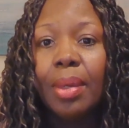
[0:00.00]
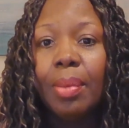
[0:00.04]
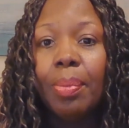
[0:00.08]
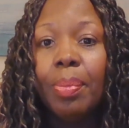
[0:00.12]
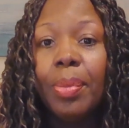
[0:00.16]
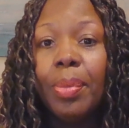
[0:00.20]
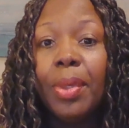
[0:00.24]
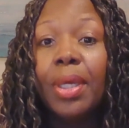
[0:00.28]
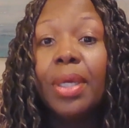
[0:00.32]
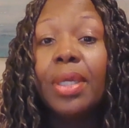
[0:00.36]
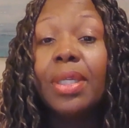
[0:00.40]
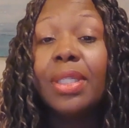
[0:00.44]

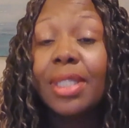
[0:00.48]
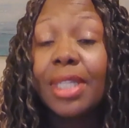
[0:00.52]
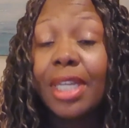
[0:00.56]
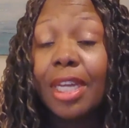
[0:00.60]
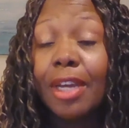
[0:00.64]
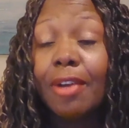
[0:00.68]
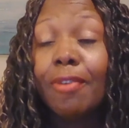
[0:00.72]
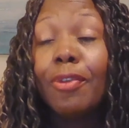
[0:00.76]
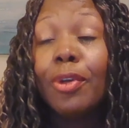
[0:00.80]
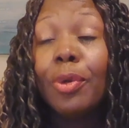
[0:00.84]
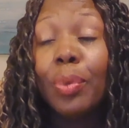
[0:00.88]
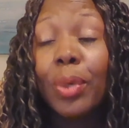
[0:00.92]
because
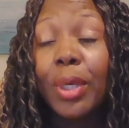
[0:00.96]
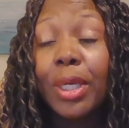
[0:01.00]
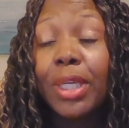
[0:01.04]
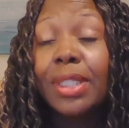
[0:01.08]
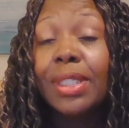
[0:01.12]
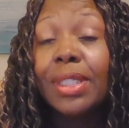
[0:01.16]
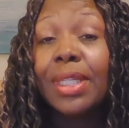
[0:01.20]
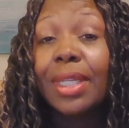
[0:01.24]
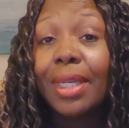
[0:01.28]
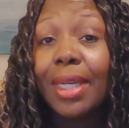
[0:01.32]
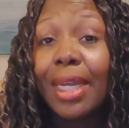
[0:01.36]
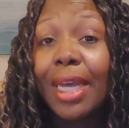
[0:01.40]
everyone
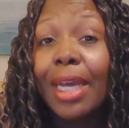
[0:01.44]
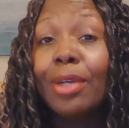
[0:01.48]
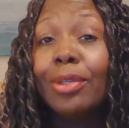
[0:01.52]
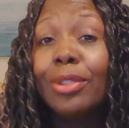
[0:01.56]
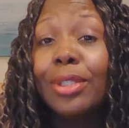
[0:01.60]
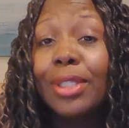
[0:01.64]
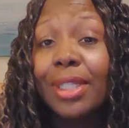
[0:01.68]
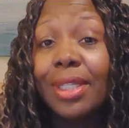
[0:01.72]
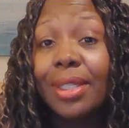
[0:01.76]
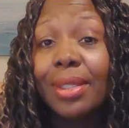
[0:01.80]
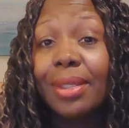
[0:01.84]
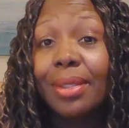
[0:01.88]
is
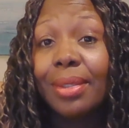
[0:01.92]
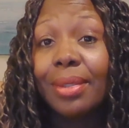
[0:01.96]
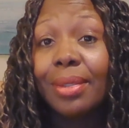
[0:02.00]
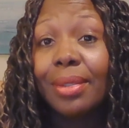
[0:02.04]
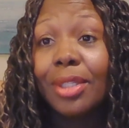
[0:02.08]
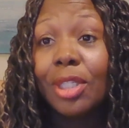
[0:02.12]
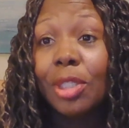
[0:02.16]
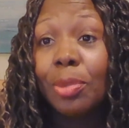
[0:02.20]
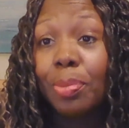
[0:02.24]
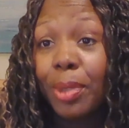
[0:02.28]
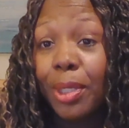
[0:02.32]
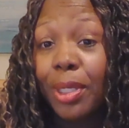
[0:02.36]
allowed to
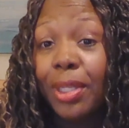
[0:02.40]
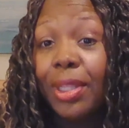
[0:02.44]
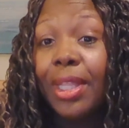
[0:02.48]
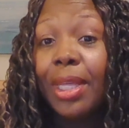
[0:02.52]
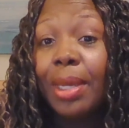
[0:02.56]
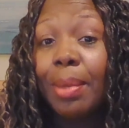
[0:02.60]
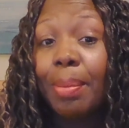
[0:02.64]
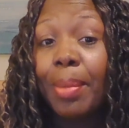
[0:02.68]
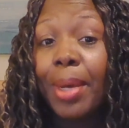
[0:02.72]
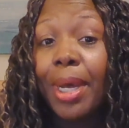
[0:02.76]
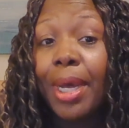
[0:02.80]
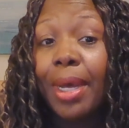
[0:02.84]
speak
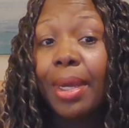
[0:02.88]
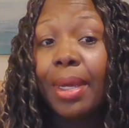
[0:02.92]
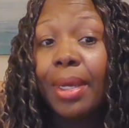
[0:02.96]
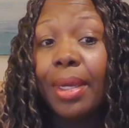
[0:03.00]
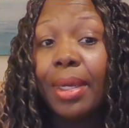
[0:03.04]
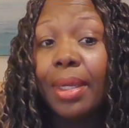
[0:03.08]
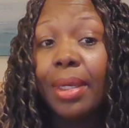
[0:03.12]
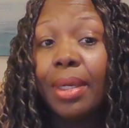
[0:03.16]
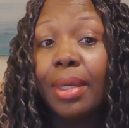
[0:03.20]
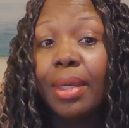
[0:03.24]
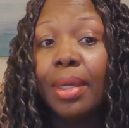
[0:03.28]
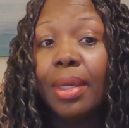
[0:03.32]
their
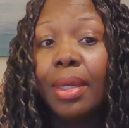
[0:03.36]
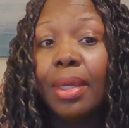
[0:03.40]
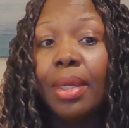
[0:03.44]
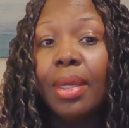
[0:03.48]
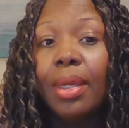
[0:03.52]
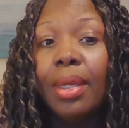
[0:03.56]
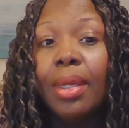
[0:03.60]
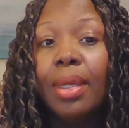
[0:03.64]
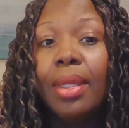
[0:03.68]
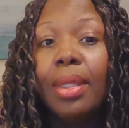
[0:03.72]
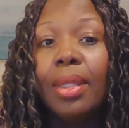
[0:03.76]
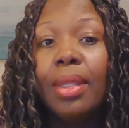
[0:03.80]
mind.
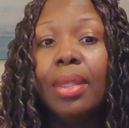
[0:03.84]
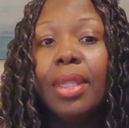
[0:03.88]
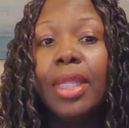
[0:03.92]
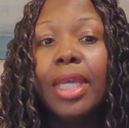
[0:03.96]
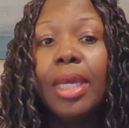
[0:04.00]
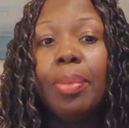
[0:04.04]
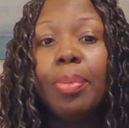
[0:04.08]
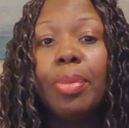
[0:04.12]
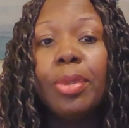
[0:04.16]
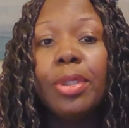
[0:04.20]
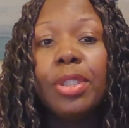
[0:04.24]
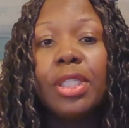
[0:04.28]

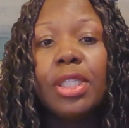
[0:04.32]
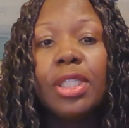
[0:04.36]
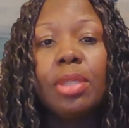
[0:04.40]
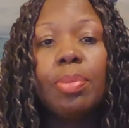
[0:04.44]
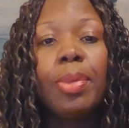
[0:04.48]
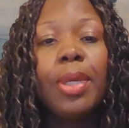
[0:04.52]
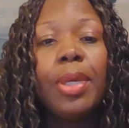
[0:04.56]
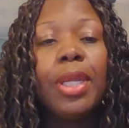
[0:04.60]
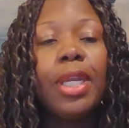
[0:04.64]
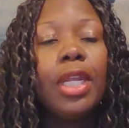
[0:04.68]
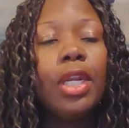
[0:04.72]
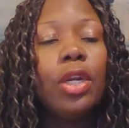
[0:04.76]
They
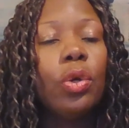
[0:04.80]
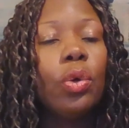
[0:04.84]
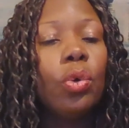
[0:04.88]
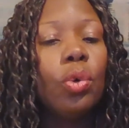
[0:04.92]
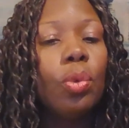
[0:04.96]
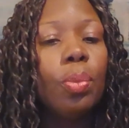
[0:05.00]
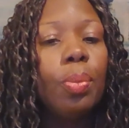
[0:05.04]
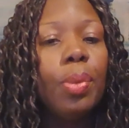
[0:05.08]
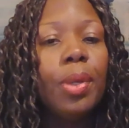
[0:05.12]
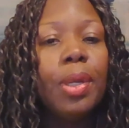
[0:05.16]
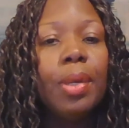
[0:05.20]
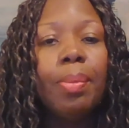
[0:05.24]
participate in an
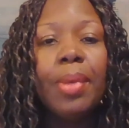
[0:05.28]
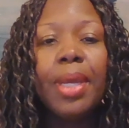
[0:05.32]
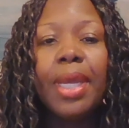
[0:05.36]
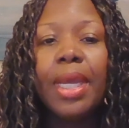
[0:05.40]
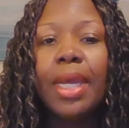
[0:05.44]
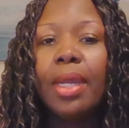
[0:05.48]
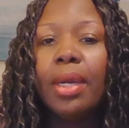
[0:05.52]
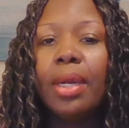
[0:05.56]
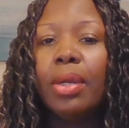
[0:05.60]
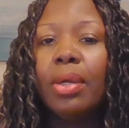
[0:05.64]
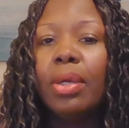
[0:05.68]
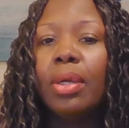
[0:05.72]
open
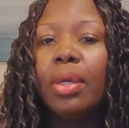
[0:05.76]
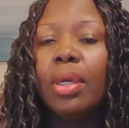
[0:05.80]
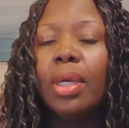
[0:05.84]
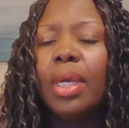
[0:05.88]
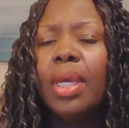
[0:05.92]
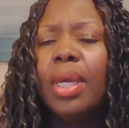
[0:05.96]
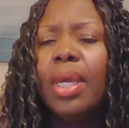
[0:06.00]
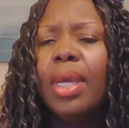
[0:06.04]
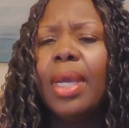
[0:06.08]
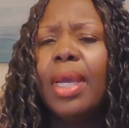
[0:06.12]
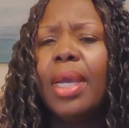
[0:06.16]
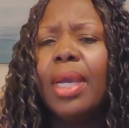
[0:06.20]
manner,
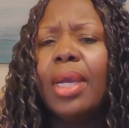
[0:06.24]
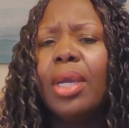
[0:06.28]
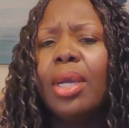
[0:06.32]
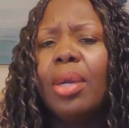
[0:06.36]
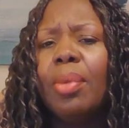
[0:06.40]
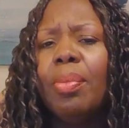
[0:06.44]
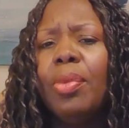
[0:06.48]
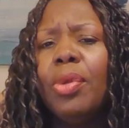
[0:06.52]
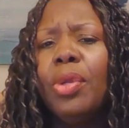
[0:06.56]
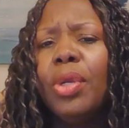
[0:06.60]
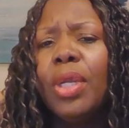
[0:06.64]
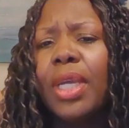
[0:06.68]
and
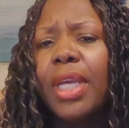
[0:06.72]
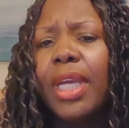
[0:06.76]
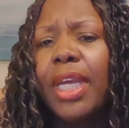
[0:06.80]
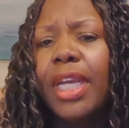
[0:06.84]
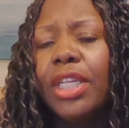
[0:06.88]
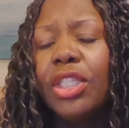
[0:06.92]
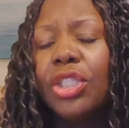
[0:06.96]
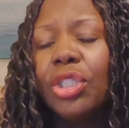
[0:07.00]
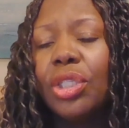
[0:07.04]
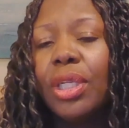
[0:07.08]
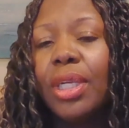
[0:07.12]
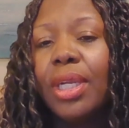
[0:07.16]

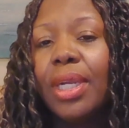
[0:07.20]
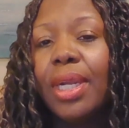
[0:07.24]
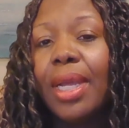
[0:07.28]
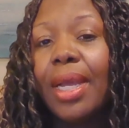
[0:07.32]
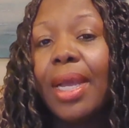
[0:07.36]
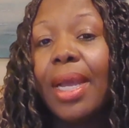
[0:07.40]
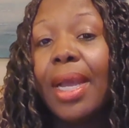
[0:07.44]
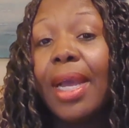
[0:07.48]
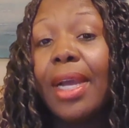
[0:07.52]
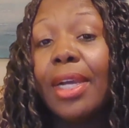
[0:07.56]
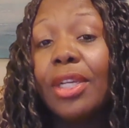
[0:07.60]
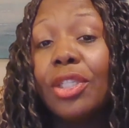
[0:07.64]
communication
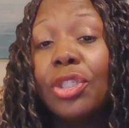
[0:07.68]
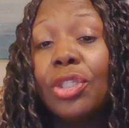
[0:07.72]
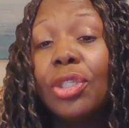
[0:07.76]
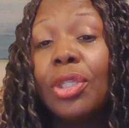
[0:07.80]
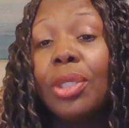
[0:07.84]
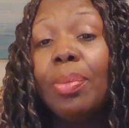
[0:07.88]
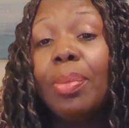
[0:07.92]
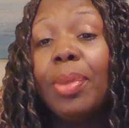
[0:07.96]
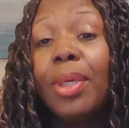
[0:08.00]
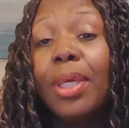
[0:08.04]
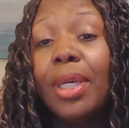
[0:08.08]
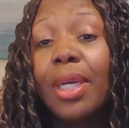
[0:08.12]

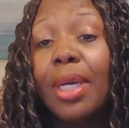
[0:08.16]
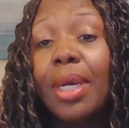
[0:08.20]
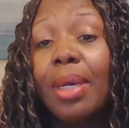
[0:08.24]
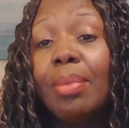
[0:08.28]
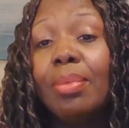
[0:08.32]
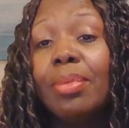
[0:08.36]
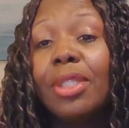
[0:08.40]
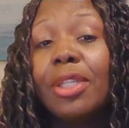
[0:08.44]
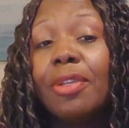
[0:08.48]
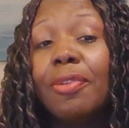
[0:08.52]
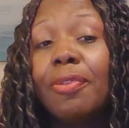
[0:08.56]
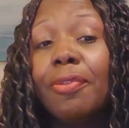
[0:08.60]
actually
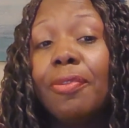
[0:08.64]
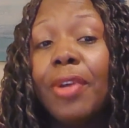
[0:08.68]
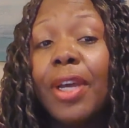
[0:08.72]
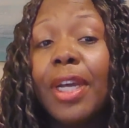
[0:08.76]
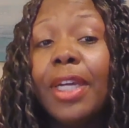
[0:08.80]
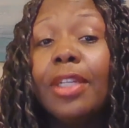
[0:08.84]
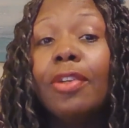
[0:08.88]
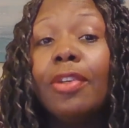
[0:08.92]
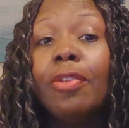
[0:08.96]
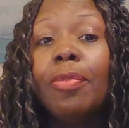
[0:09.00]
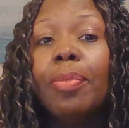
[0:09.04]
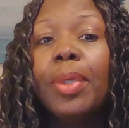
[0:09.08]
becomes
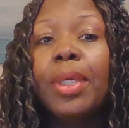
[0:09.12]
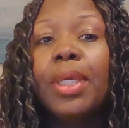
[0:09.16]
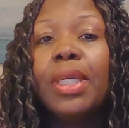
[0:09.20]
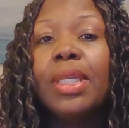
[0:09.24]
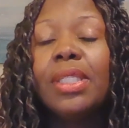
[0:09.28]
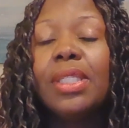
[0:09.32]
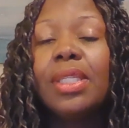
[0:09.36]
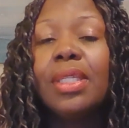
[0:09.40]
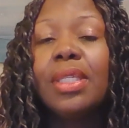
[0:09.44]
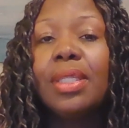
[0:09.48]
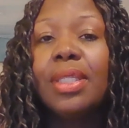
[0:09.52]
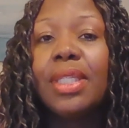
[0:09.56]
effective
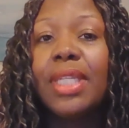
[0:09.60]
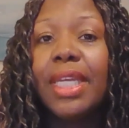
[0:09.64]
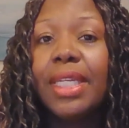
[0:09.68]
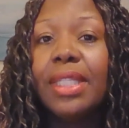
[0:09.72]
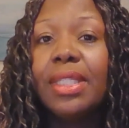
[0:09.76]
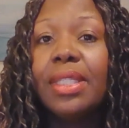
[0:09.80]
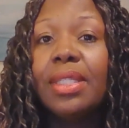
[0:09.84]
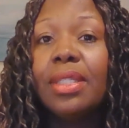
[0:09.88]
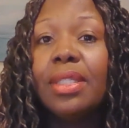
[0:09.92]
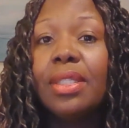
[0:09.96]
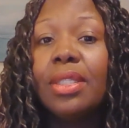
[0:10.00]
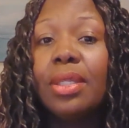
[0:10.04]
because it
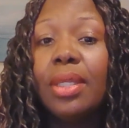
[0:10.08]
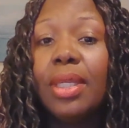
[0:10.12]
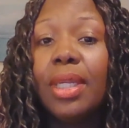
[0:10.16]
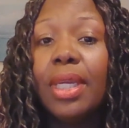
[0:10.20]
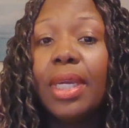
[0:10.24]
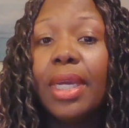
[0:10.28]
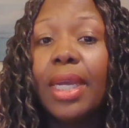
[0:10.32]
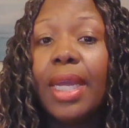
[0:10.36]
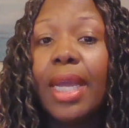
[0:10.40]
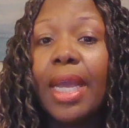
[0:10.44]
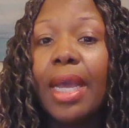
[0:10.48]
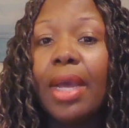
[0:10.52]
takes into the
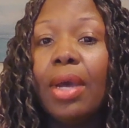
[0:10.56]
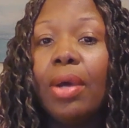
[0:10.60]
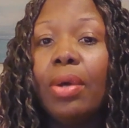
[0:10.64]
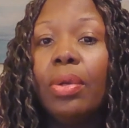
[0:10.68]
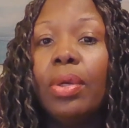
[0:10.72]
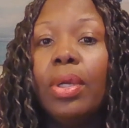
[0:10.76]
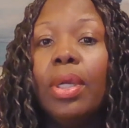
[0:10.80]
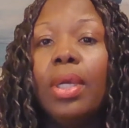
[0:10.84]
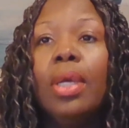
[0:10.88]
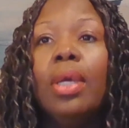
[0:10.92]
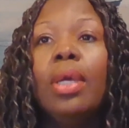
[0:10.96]
account